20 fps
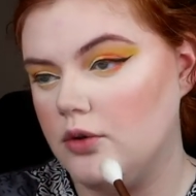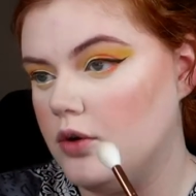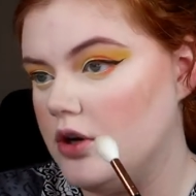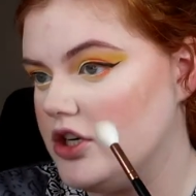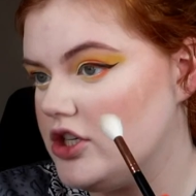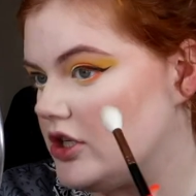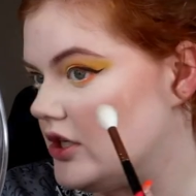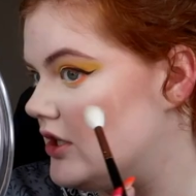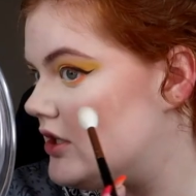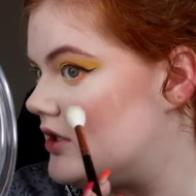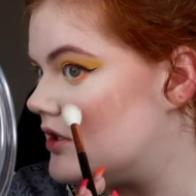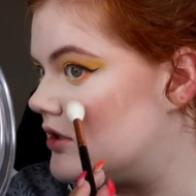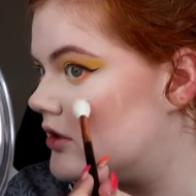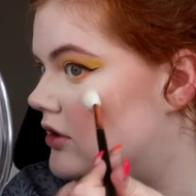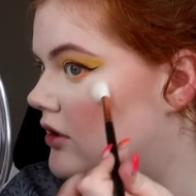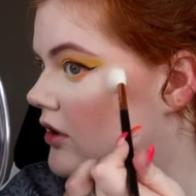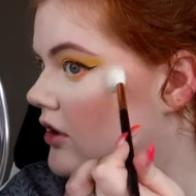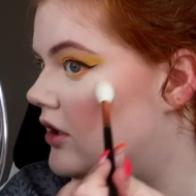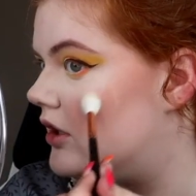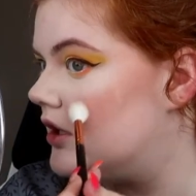gorgeous.
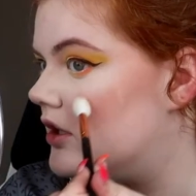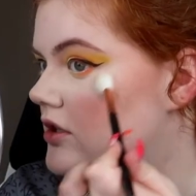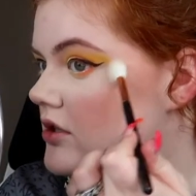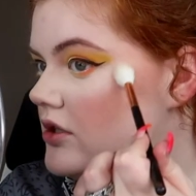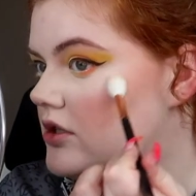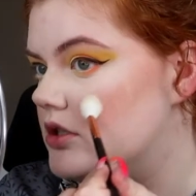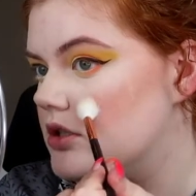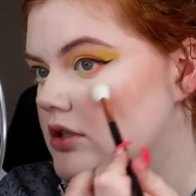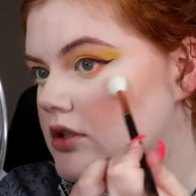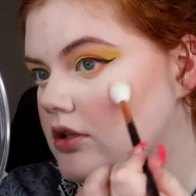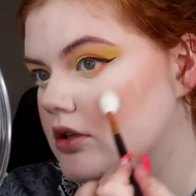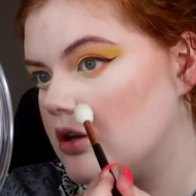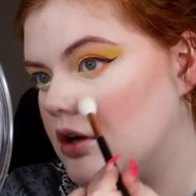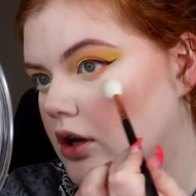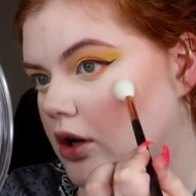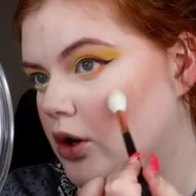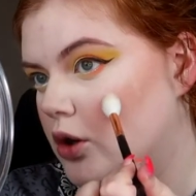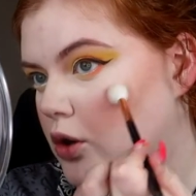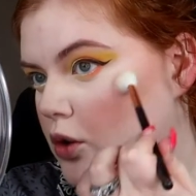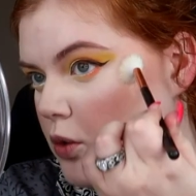It's just
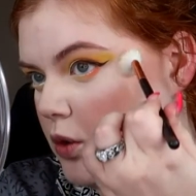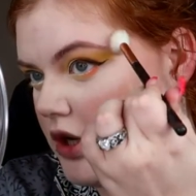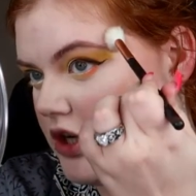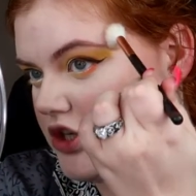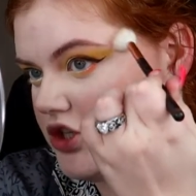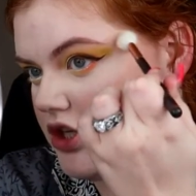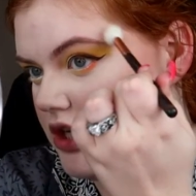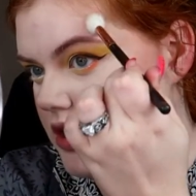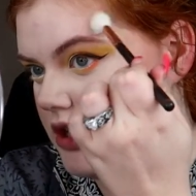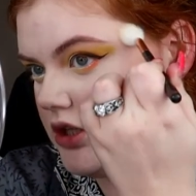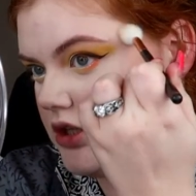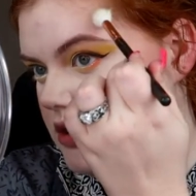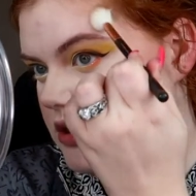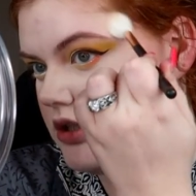gorgeous.